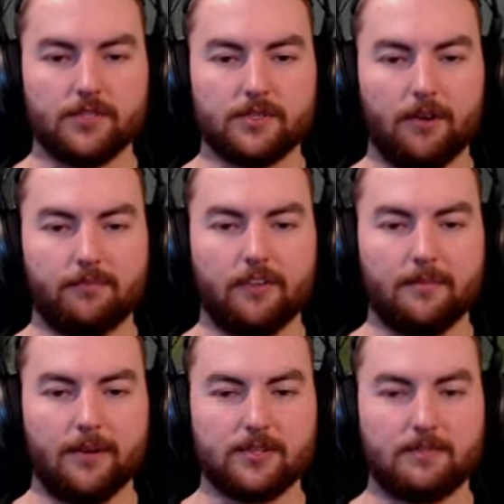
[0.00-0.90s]
spot for
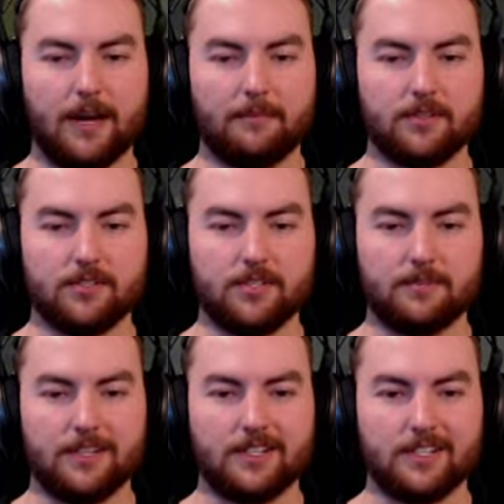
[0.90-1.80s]
the most part, mostly just
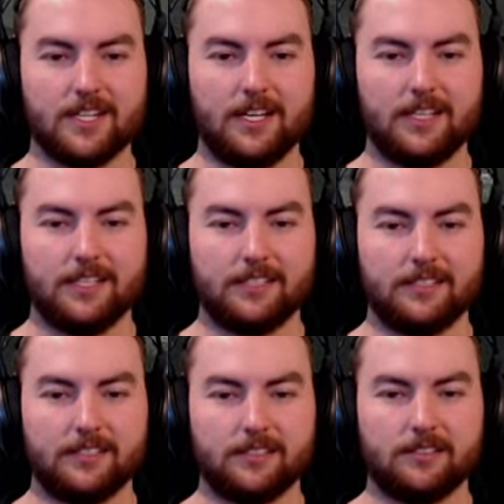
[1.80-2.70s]
because
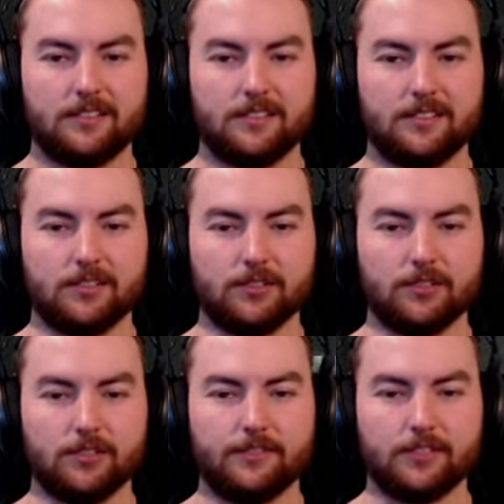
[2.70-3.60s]
there's not an
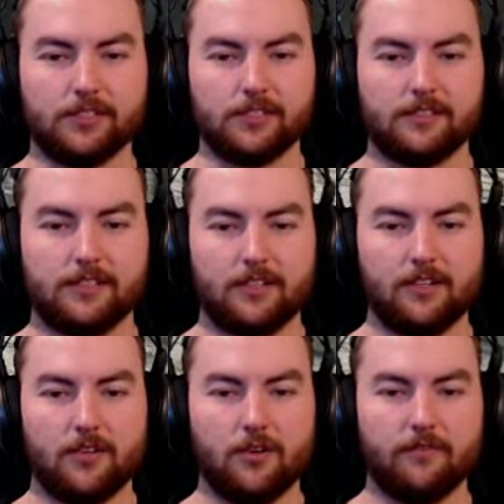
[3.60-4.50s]
awful
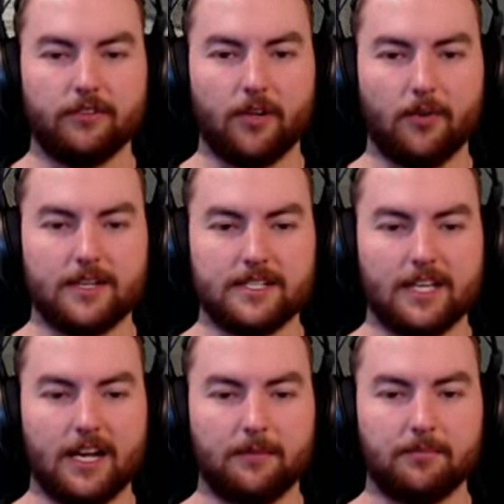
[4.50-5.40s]
lot of ways to
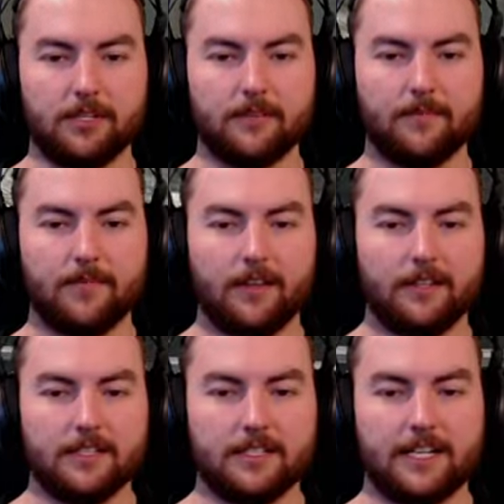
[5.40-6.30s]
get up here.
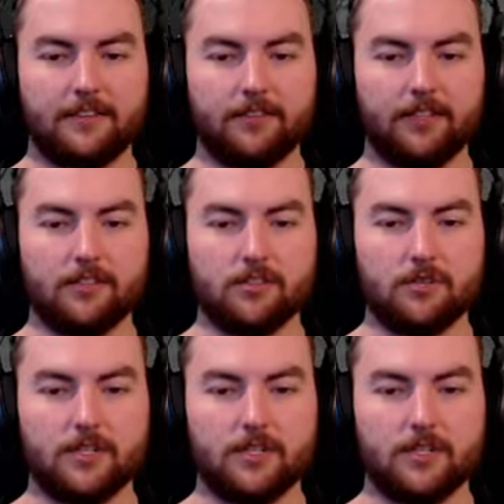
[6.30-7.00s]
You can't really do